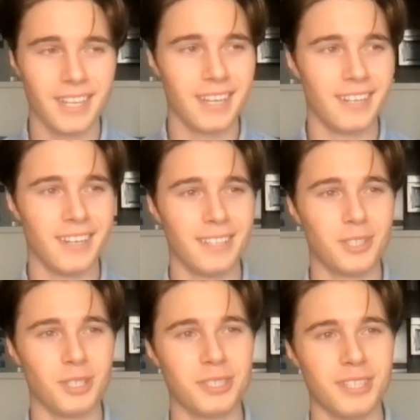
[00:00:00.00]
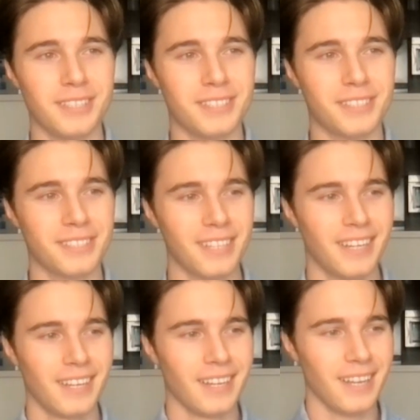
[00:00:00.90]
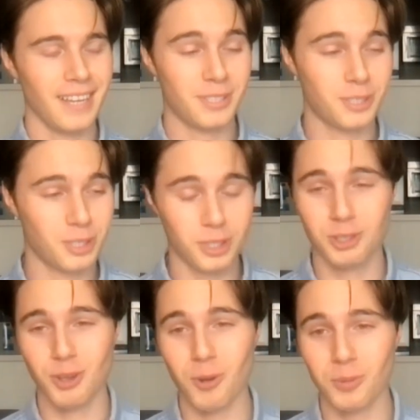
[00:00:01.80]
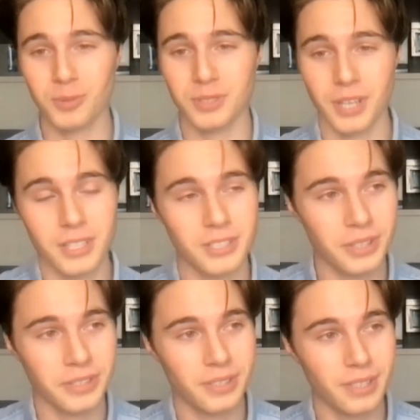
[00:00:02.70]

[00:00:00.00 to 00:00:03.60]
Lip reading: And it just, it's just so touching.